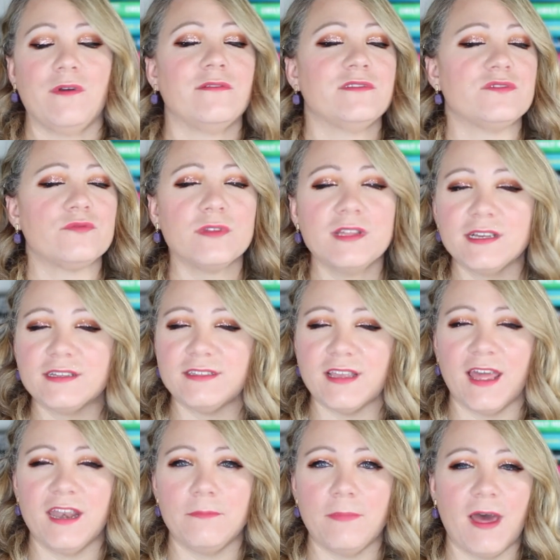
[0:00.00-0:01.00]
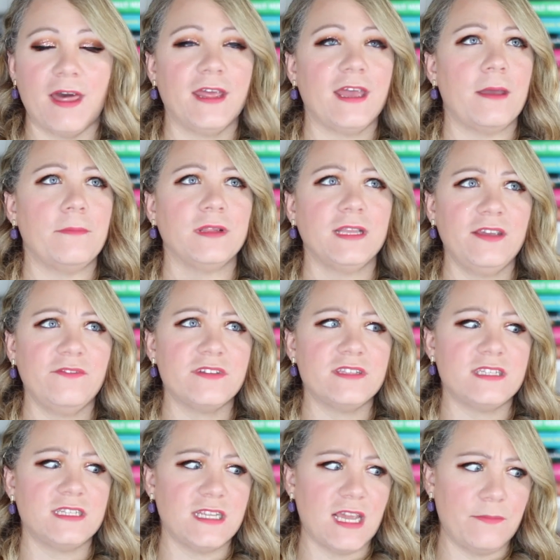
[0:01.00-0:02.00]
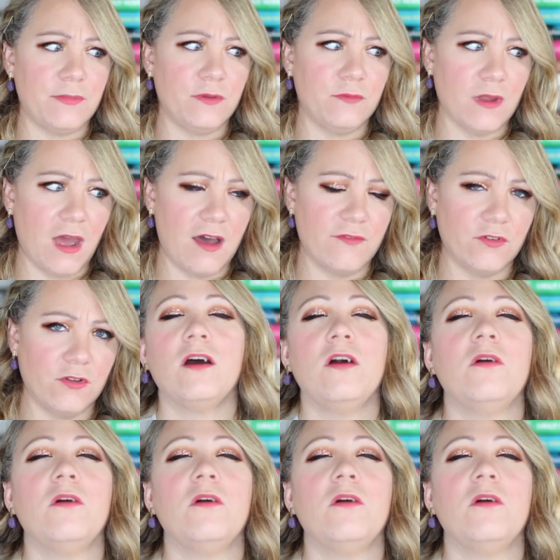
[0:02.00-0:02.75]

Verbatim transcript: I was really excited about it. I believe its debut novel.